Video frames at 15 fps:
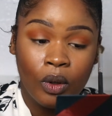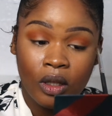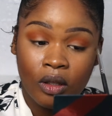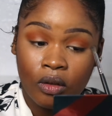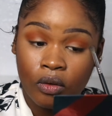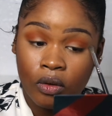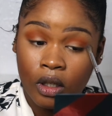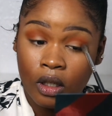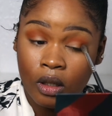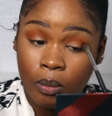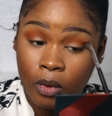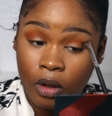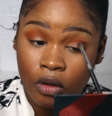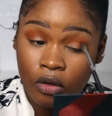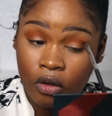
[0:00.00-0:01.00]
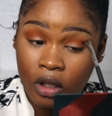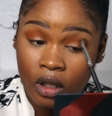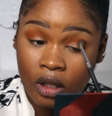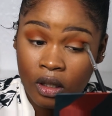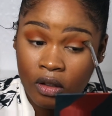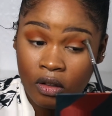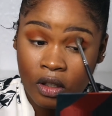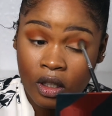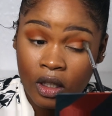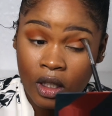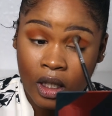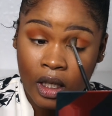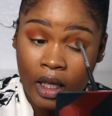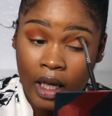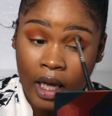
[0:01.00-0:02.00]
windscreen motions just
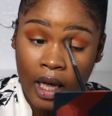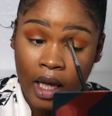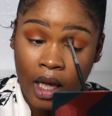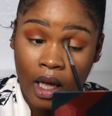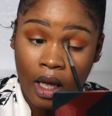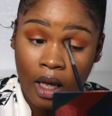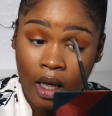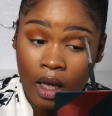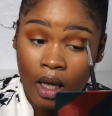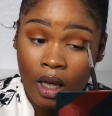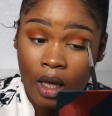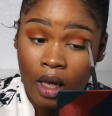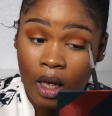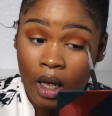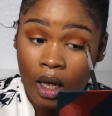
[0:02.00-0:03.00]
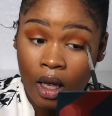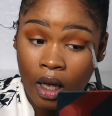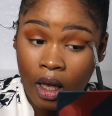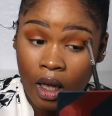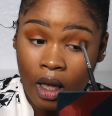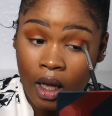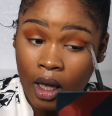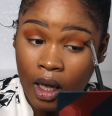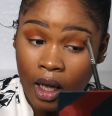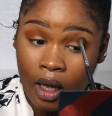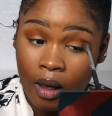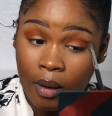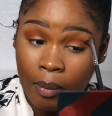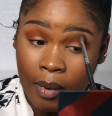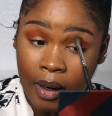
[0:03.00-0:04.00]
to get
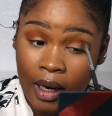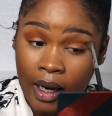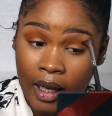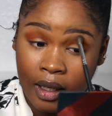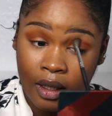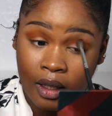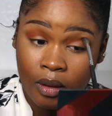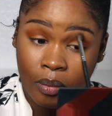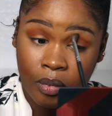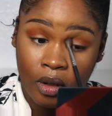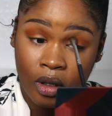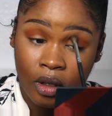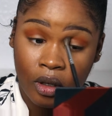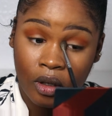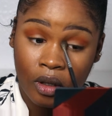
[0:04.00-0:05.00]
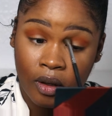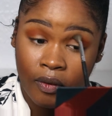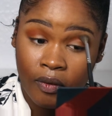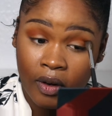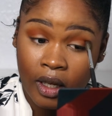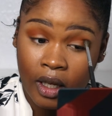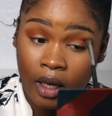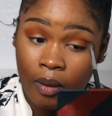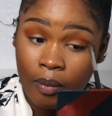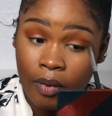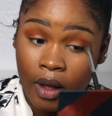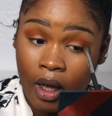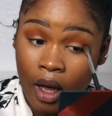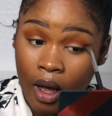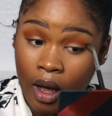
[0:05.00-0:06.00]
it blended beautifully up
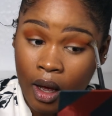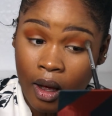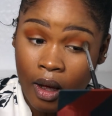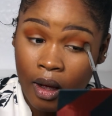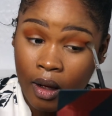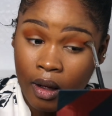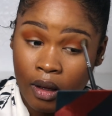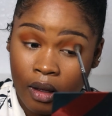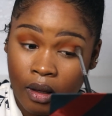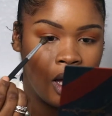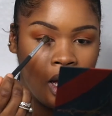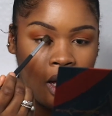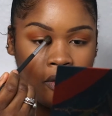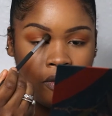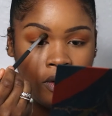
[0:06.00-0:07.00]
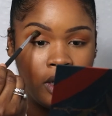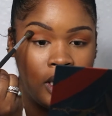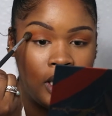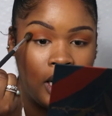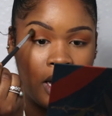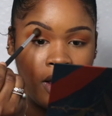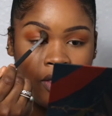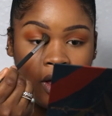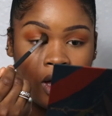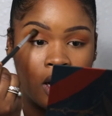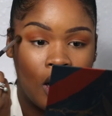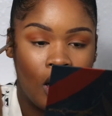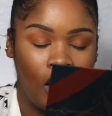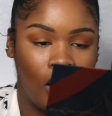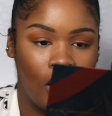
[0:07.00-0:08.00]
there. I really like that
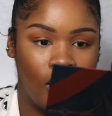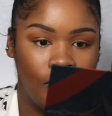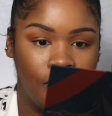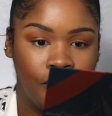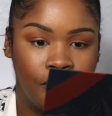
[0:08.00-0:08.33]
colour.